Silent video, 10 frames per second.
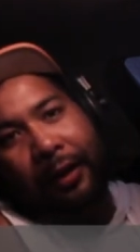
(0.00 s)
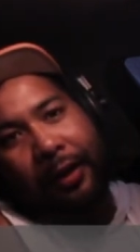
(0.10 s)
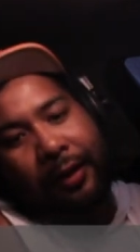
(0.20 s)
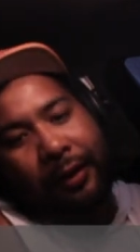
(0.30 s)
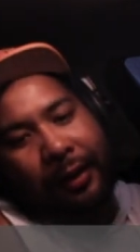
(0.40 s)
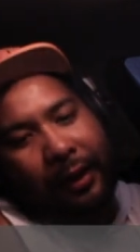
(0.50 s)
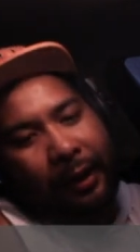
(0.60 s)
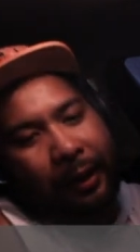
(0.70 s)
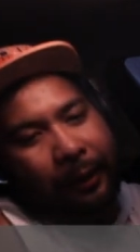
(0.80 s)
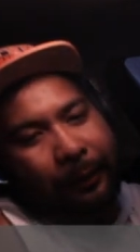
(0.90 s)
because
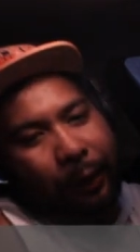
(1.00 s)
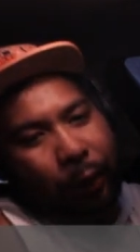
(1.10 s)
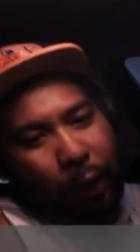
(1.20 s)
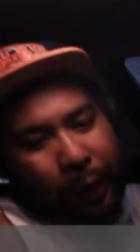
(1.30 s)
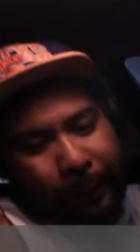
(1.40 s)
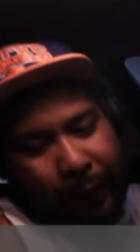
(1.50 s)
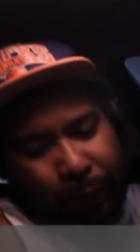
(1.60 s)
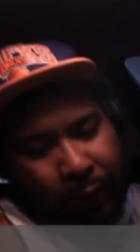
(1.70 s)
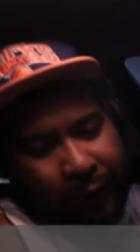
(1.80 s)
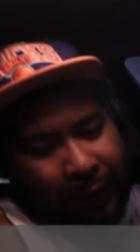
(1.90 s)
it'll always be
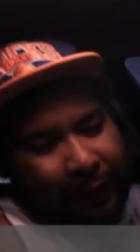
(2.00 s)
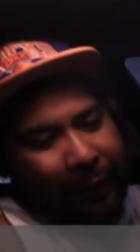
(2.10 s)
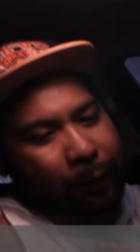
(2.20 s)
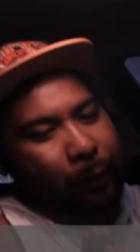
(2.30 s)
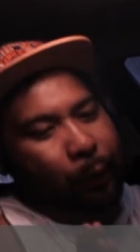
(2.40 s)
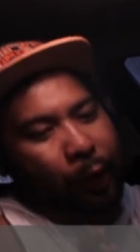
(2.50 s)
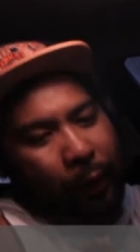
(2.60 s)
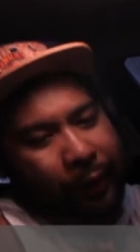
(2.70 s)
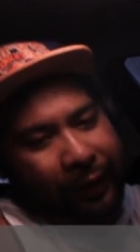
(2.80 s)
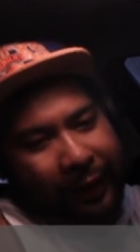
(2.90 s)
appreciated, and we'll
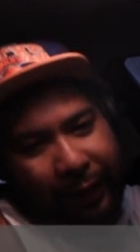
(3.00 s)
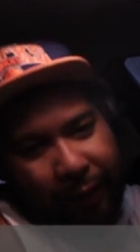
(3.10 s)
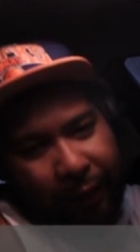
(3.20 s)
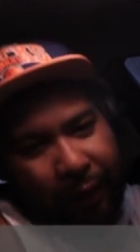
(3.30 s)
always think